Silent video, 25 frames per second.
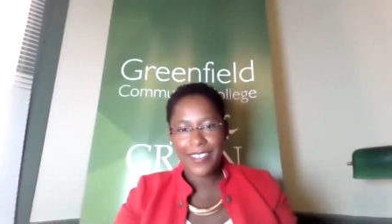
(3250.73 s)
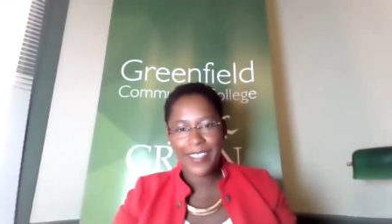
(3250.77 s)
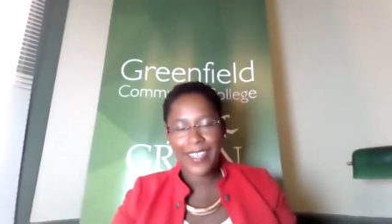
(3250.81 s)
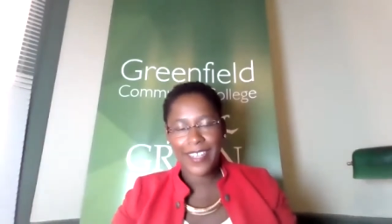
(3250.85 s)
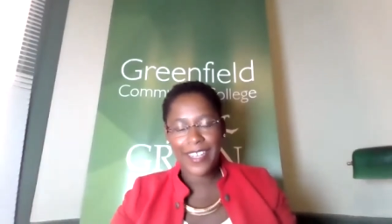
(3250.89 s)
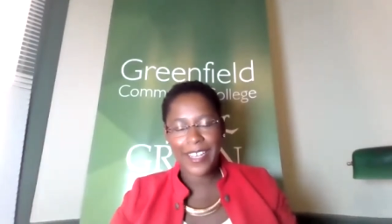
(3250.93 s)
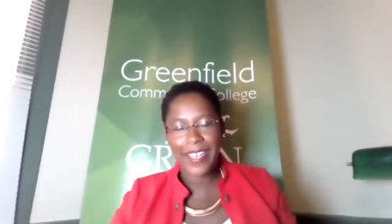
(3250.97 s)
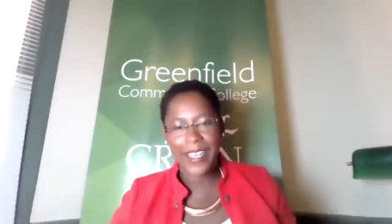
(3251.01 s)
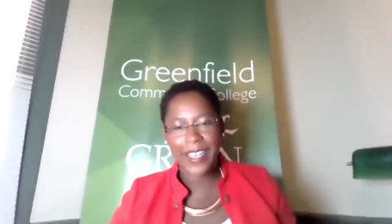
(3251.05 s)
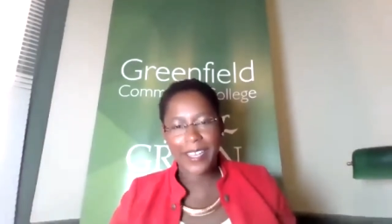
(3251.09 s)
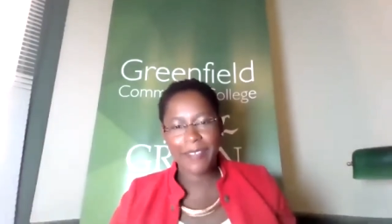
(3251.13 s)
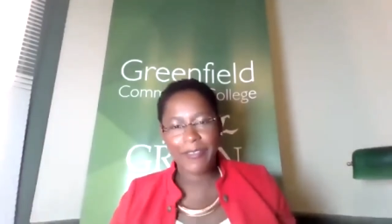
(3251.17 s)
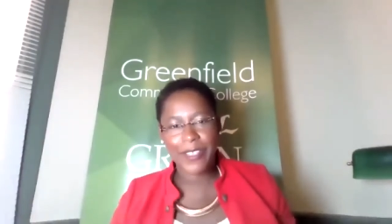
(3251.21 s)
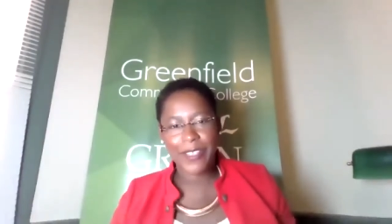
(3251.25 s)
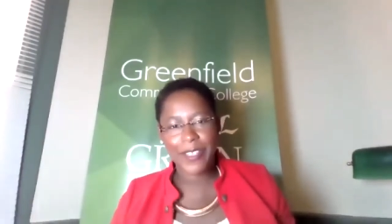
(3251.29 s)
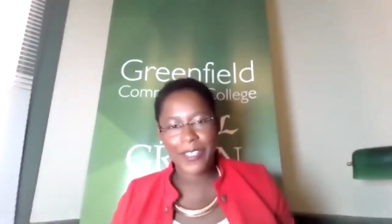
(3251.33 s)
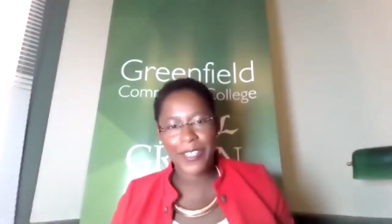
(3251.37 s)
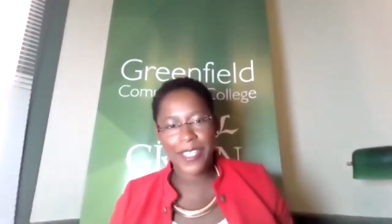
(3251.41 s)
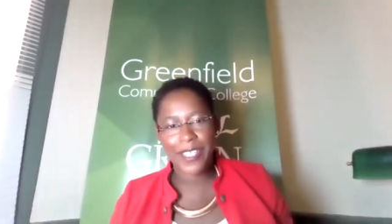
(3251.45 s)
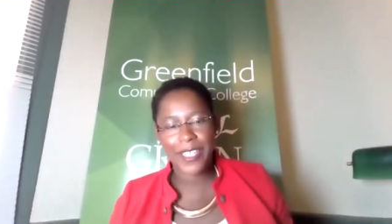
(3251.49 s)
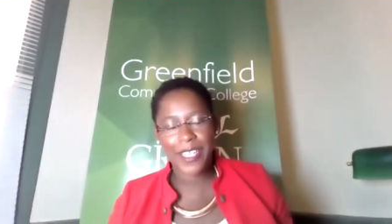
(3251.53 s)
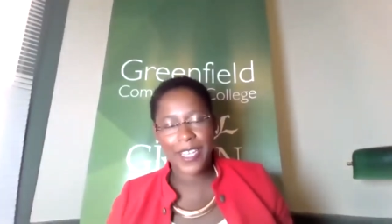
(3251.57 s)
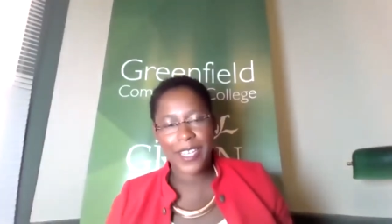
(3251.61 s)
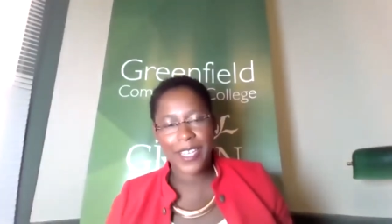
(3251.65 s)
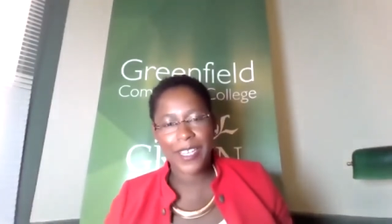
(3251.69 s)
I have to
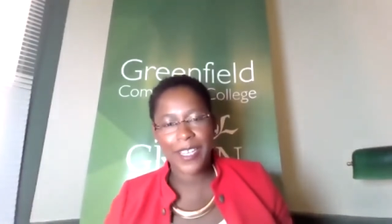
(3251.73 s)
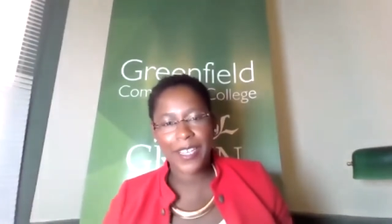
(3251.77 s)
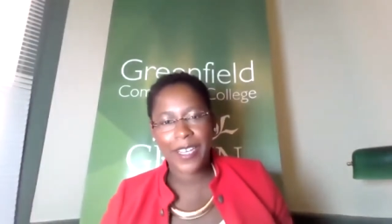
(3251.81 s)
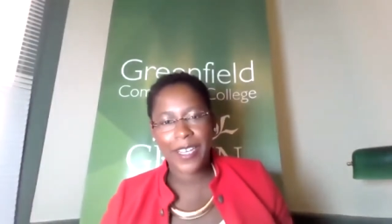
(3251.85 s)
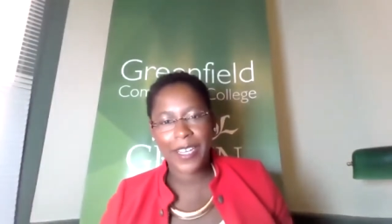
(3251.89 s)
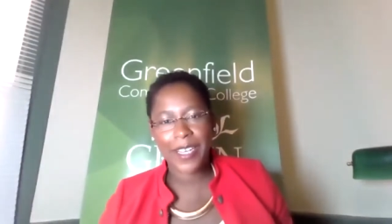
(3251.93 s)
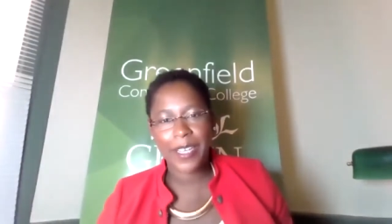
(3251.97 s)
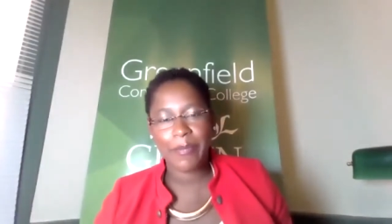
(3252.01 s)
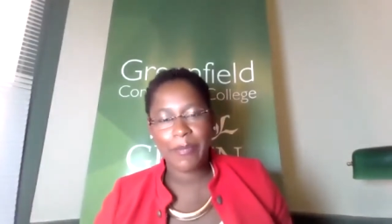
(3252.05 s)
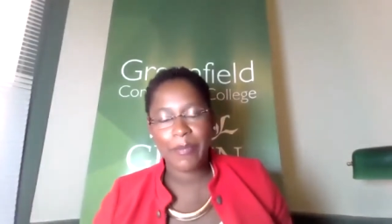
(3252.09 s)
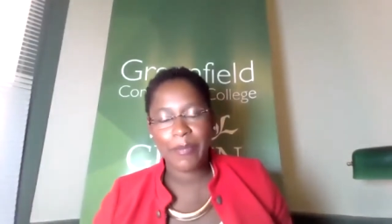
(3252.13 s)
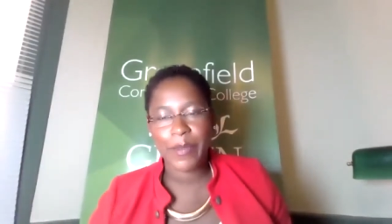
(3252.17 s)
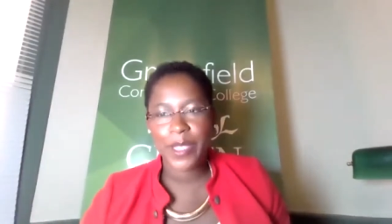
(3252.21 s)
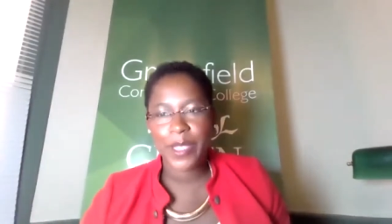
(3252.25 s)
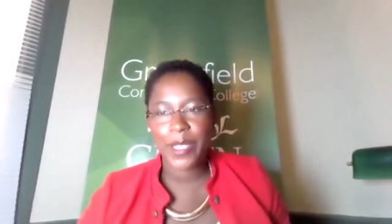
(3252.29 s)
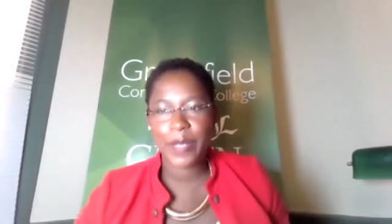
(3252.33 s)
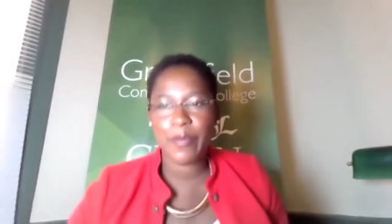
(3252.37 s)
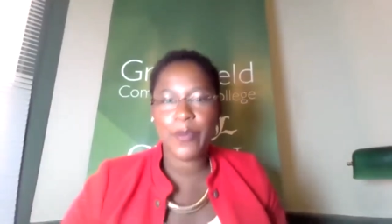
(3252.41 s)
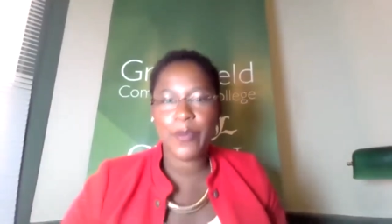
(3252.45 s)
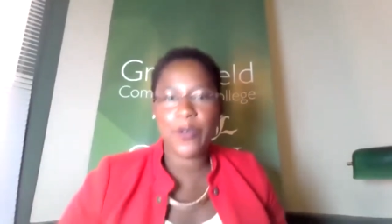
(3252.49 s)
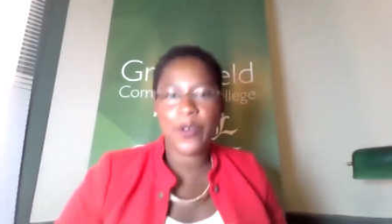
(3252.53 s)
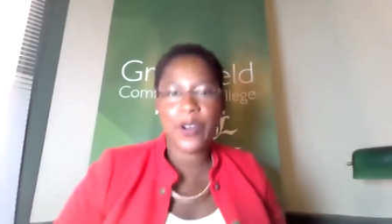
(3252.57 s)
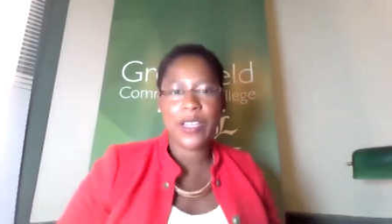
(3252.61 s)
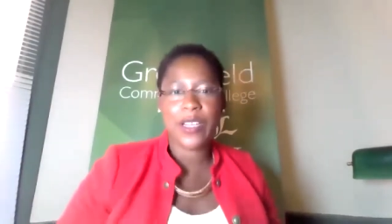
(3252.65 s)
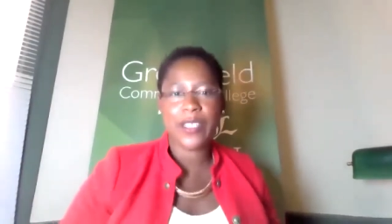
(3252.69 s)
say, I am
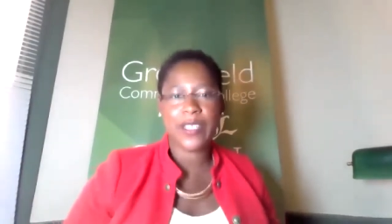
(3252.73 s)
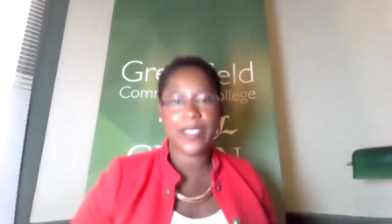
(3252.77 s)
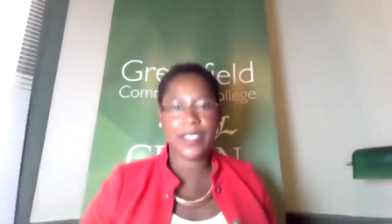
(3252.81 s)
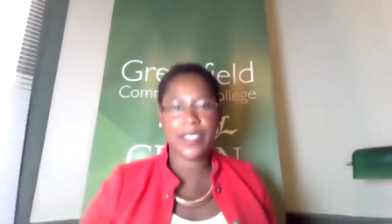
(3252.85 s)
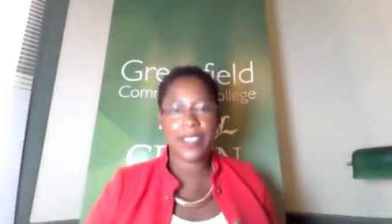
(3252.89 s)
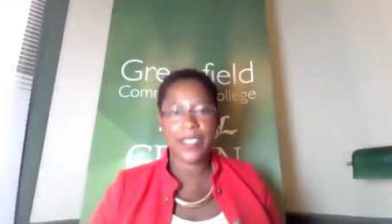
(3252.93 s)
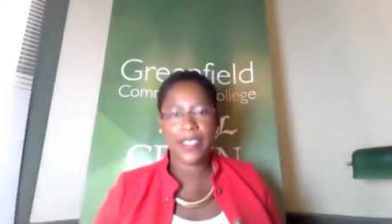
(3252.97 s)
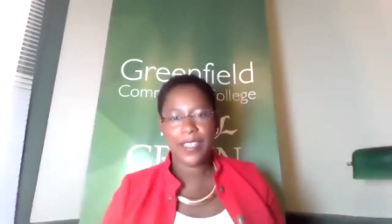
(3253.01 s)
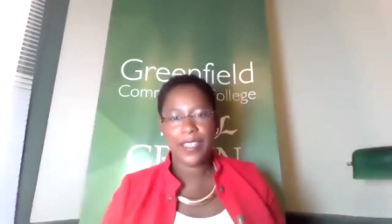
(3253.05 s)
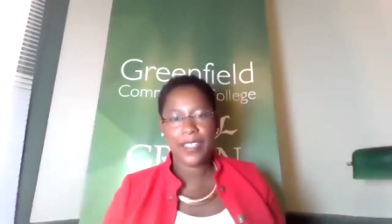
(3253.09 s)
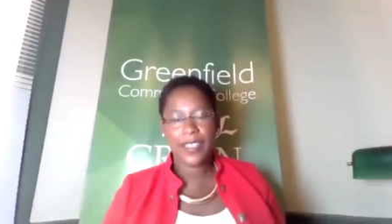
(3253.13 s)
somewhat